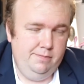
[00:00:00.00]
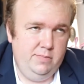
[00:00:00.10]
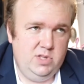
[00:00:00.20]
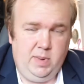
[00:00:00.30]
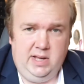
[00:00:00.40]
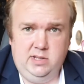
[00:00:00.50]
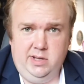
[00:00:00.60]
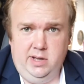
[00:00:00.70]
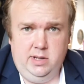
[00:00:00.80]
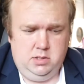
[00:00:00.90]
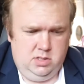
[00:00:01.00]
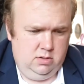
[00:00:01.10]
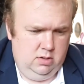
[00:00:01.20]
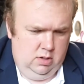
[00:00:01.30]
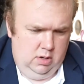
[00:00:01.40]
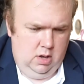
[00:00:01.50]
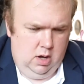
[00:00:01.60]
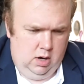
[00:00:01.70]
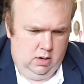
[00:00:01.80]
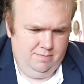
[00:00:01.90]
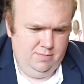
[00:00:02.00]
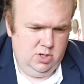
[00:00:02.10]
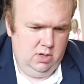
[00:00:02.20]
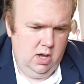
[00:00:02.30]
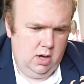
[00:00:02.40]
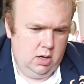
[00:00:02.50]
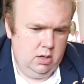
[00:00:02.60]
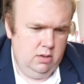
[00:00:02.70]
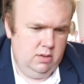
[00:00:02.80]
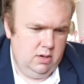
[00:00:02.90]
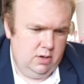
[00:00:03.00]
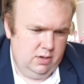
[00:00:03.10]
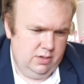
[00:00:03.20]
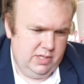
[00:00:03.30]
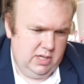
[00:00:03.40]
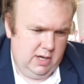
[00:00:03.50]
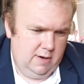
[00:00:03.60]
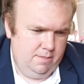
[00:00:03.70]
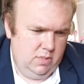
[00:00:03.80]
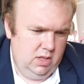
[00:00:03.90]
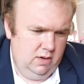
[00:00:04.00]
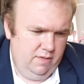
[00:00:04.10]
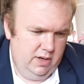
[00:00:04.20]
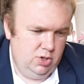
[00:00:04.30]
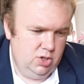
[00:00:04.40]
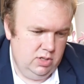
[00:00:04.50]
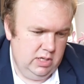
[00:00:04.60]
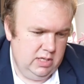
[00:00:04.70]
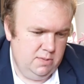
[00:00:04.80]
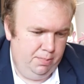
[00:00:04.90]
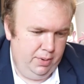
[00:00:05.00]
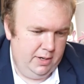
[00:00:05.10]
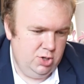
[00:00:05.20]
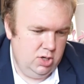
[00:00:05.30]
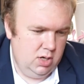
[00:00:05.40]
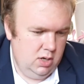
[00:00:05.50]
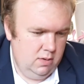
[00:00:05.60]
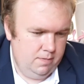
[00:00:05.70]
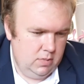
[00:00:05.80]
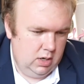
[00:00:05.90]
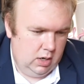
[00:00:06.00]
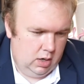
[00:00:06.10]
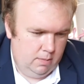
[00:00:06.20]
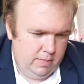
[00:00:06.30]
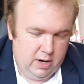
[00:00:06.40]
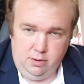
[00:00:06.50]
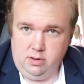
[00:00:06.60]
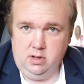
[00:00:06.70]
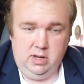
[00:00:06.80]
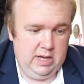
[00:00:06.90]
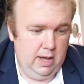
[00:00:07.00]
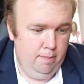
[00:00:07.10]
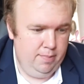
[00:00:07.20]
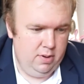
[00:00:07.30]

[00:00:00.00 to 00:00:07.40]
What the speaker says: spice, I guess. So yeah, there's the face. She is blushing, mouth agape,